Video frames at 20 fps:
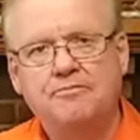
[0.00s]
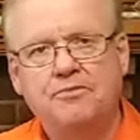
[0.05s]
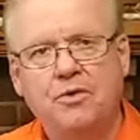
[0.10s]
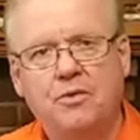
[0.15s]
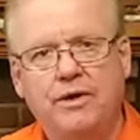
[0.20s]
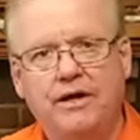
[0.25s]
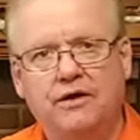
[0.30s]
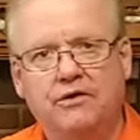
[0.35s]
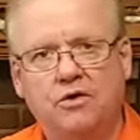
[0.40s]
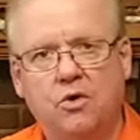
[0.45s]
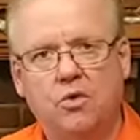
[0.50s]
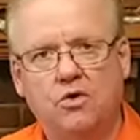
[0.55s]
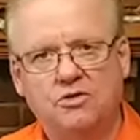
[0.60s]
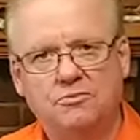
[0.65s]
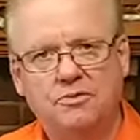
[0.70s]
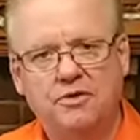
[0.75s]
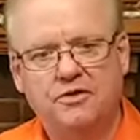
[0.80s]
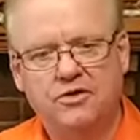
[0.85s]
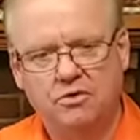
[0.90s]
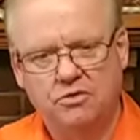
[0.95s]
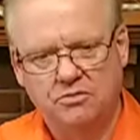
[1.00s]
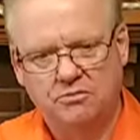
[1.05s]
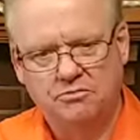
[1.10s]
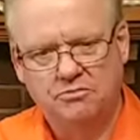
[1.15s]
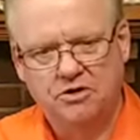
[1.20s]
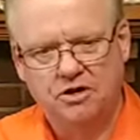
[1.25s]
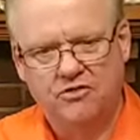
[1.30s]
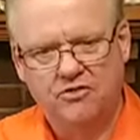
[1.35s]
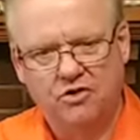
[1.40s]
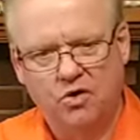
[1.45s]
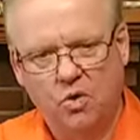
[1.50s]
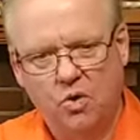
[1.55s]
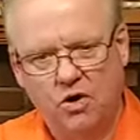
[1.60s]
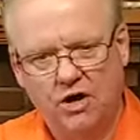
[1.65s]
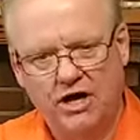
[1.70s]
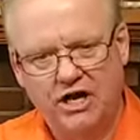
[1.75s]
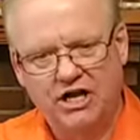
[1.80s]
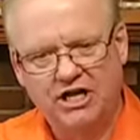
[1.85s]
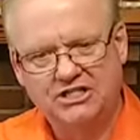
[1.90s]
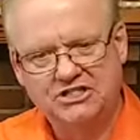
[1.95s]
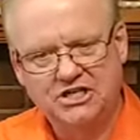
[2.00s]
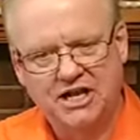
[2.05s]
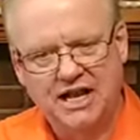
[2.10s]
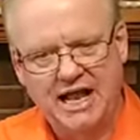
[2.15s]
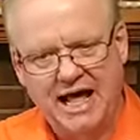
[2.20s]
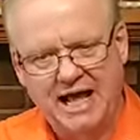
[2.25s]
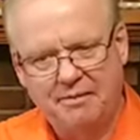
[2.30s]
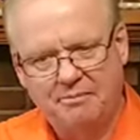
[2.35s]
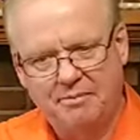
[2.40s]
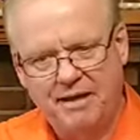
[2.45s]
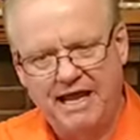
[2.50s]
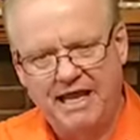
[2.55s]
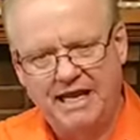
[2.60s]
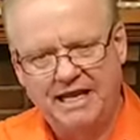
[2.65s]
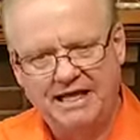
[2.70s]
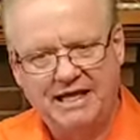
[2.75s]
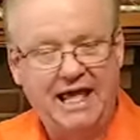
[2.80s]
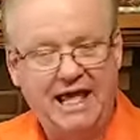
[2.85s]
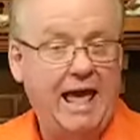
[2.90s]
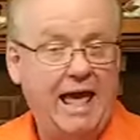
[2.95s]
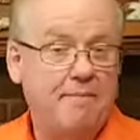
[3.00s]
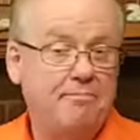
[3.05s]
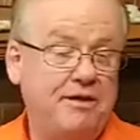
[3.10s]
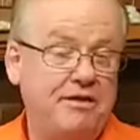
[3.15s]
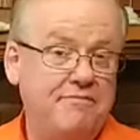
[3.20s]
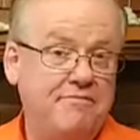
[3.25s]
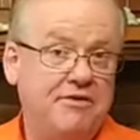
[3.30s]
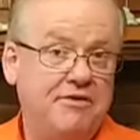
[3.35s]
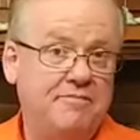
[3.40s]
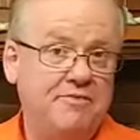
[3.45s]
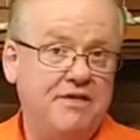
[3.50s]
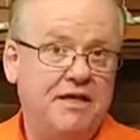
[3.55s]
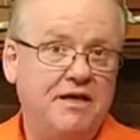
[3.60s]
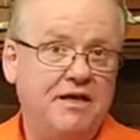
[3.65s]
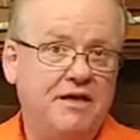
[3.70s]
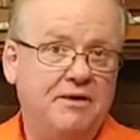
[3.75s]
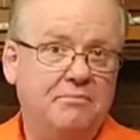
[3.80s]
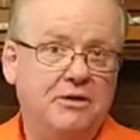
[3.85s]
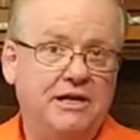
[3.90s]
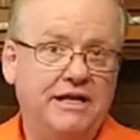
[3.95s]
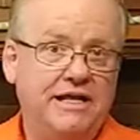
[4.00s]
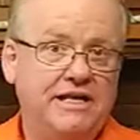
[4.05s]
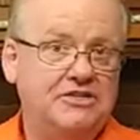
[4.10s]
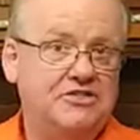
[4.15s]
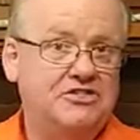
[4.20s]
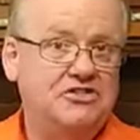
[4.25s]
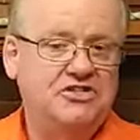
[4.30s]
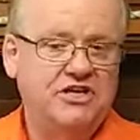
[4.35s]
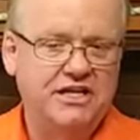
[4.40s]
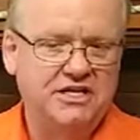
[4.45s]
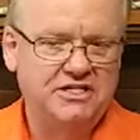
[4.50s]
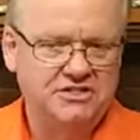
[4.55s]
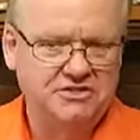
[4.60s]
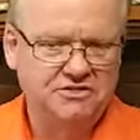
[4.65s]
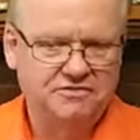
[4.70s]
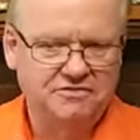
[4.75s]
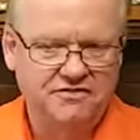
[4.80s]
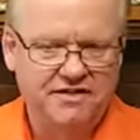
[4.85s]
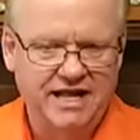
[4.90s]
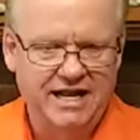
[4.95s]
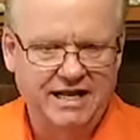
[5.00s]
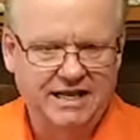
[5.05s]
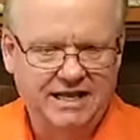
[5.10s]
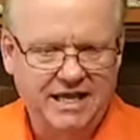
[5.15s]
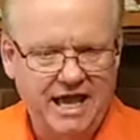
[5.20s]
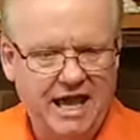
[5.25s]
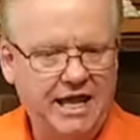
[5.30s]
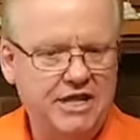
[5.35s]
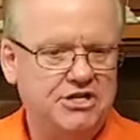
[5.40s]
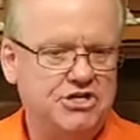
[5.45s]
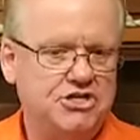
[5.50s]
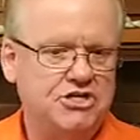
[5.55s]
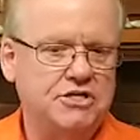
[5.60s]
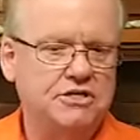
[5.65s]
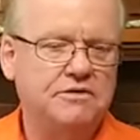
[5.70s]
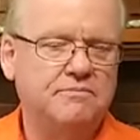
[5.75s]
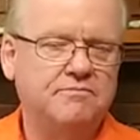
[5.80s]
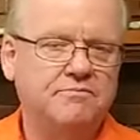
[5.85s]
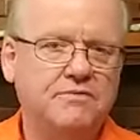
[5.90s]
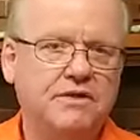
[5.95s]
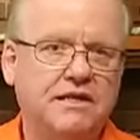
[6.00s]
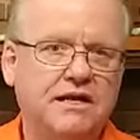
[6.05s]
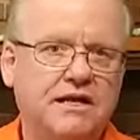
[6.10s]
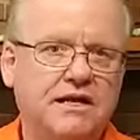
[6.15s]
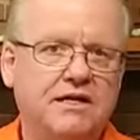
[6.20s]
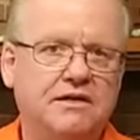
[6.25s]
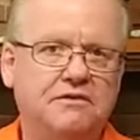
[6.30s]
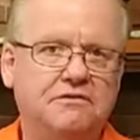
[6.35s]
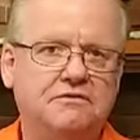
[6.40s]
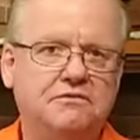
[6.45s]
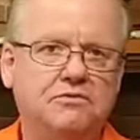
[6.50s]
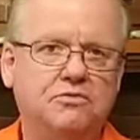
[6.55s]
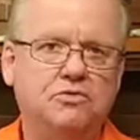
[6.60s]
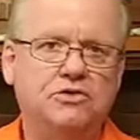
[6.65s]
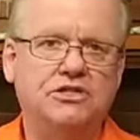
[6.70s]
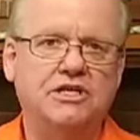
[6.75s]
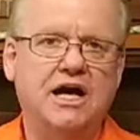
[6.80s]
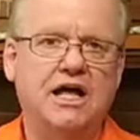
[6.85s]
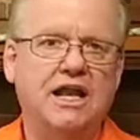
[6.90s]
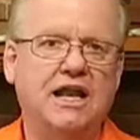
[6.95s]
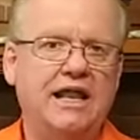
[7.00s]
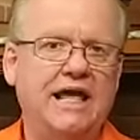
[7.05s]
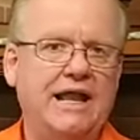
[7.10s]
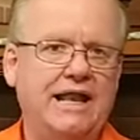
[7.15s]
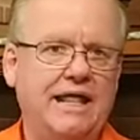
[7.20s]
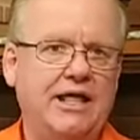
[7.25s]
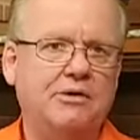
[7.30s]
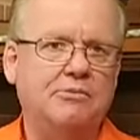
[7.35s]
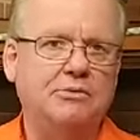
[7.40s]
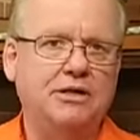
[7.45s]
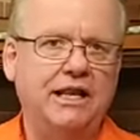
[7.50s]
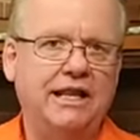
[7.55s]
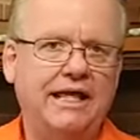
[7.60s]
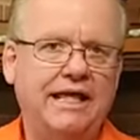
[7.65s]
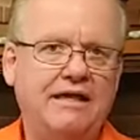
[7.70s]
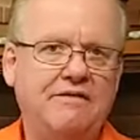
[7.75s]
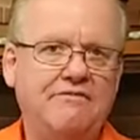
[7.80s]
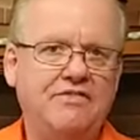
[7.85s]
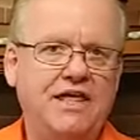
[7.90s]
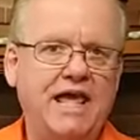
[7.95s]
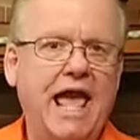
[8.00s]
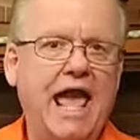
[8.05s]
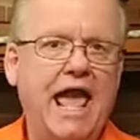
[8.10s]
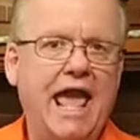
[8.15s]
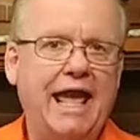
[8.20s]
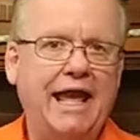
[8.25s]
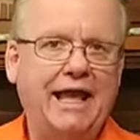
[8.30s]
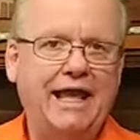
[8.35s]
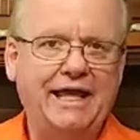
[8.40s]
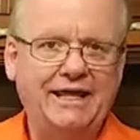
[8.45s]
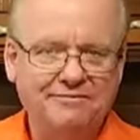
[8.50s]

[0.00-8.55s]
Well, of course, Brother Horton doesn't like being a captive, but his sense of dedication would not let him leave the egg.